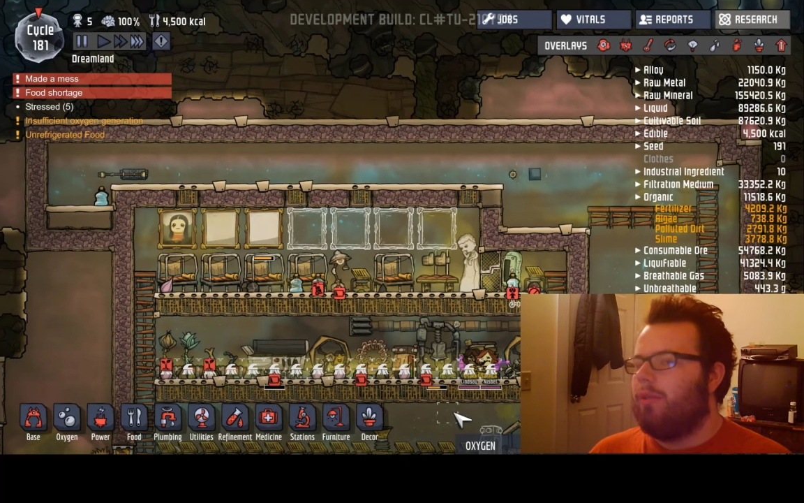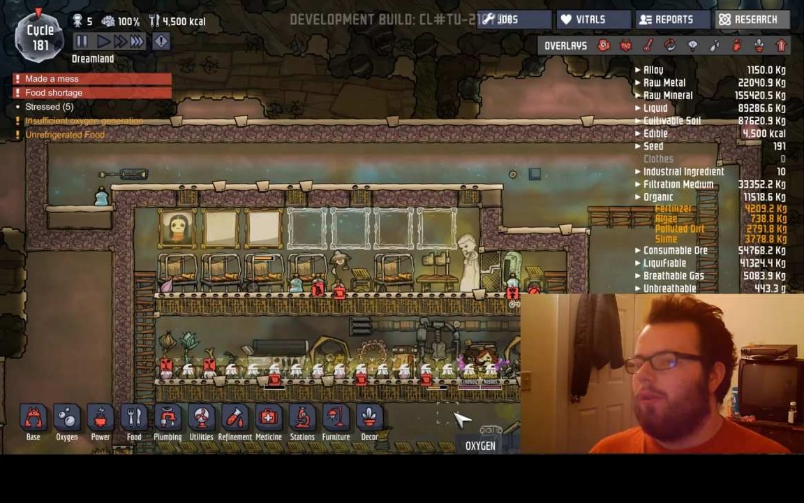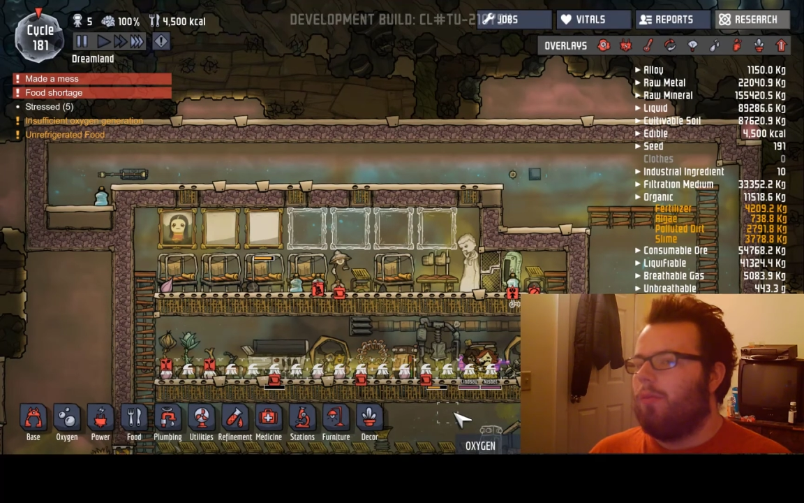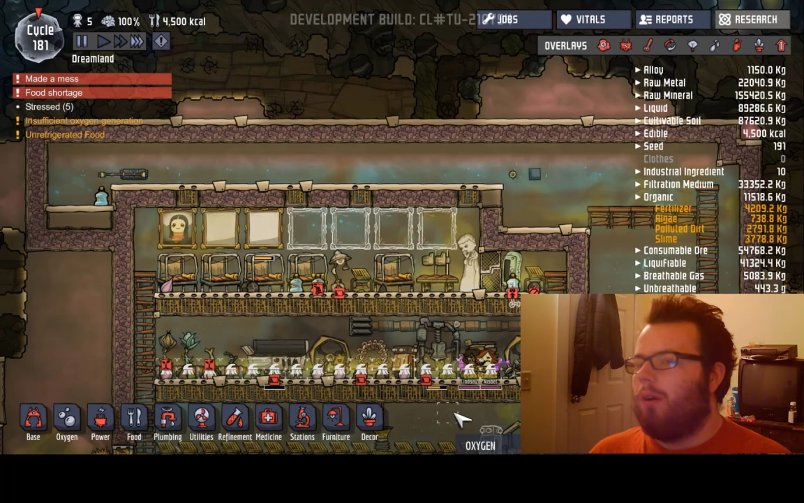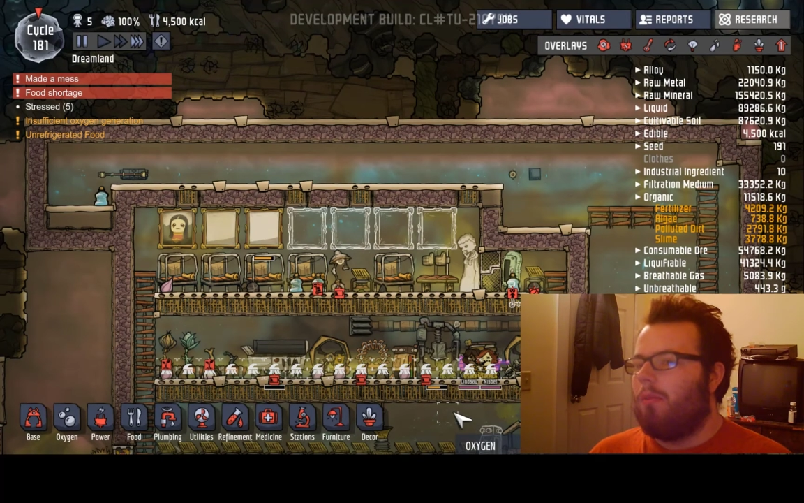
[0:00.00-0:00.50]

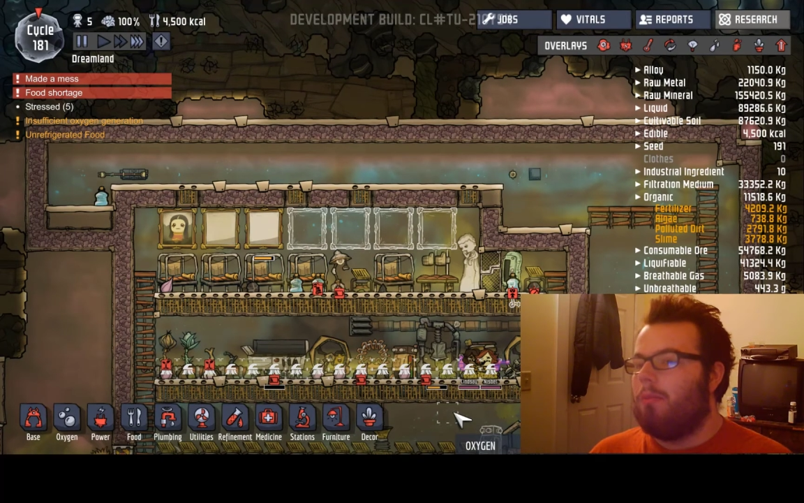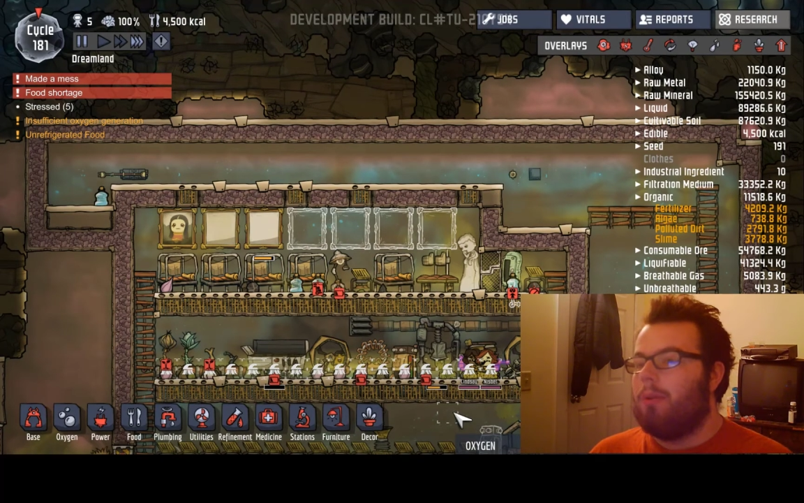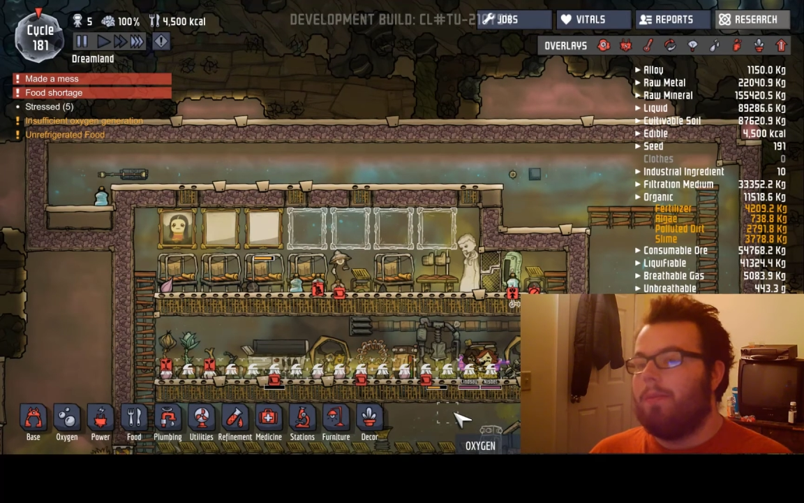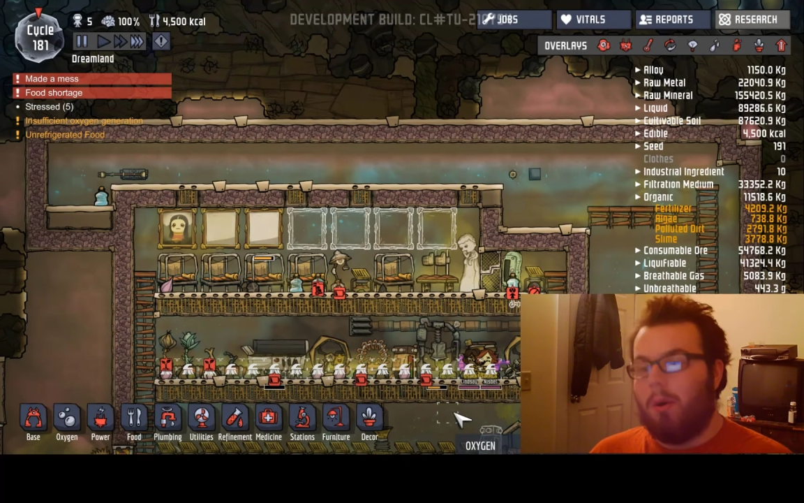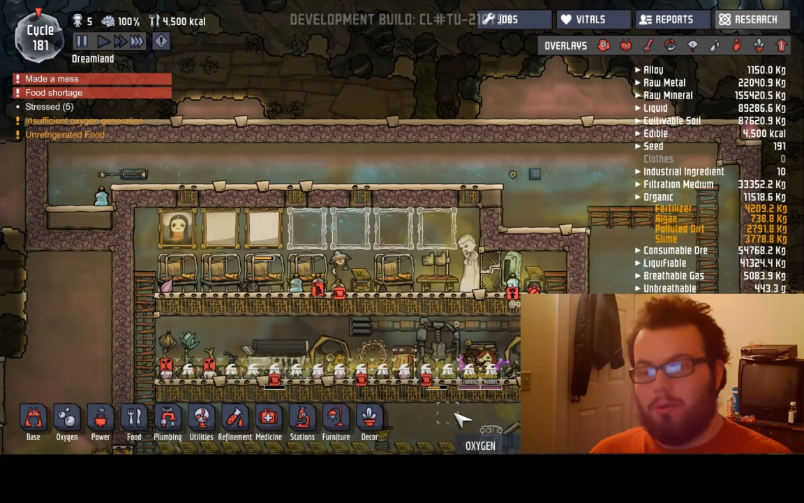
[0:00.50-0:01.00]
will
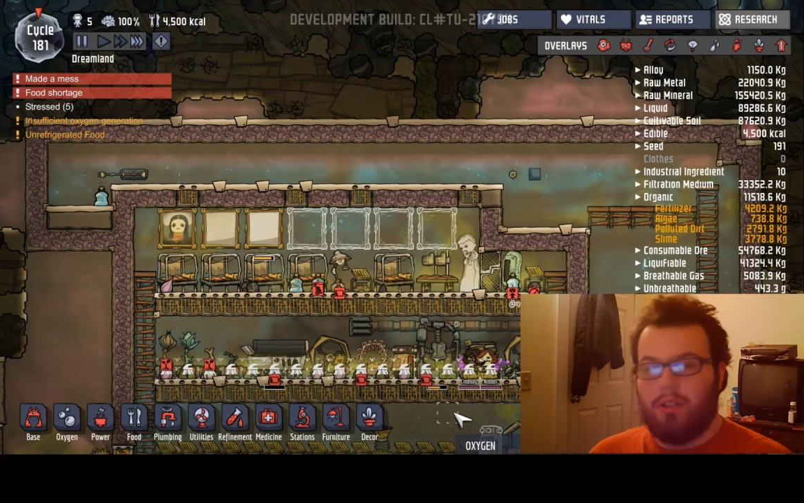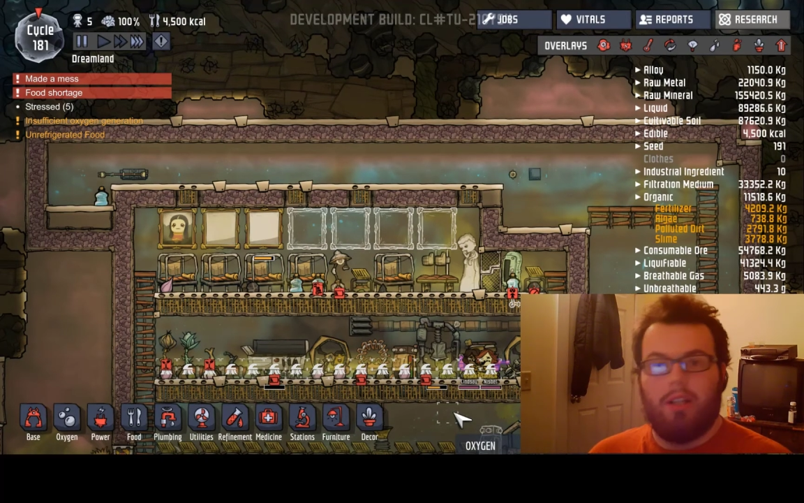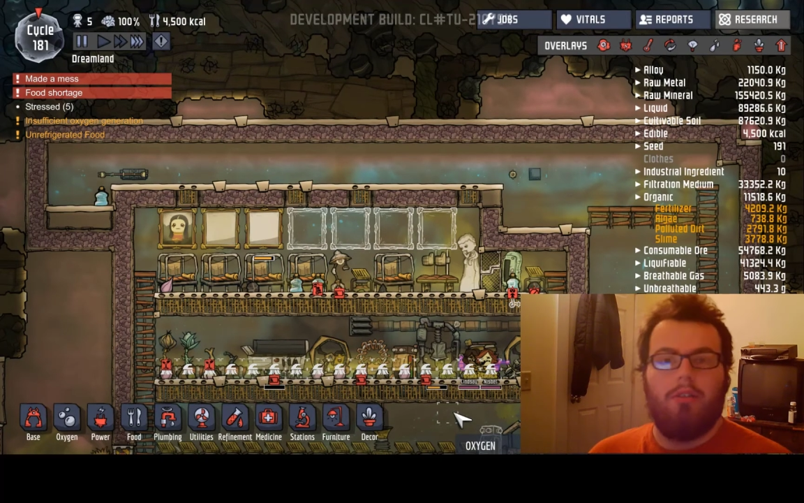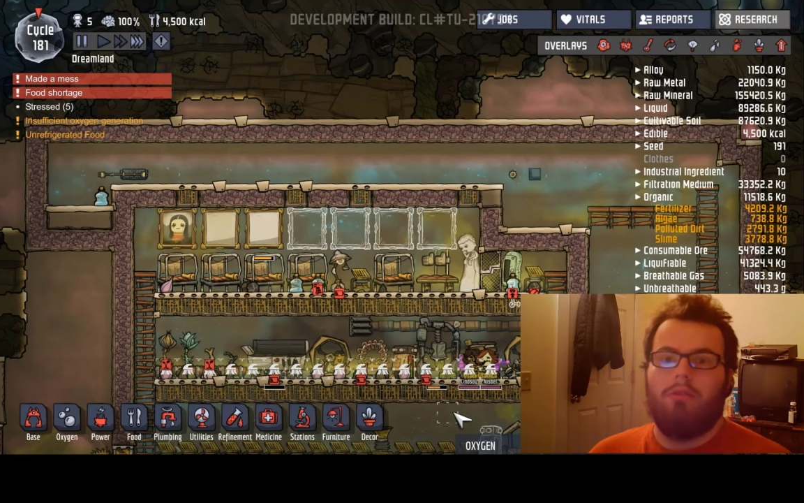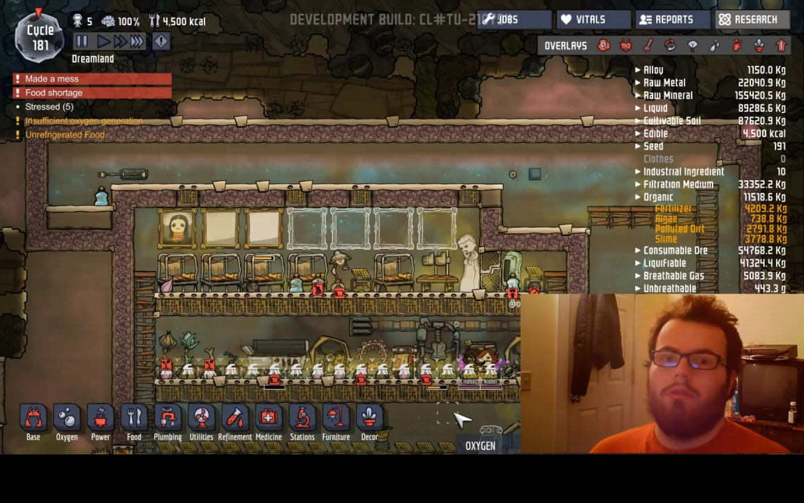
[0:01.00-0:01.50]
probably post
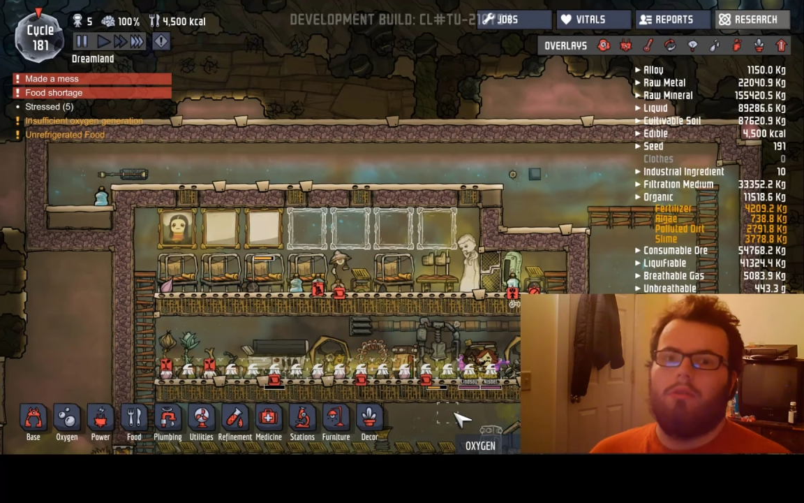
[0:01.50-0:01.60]
it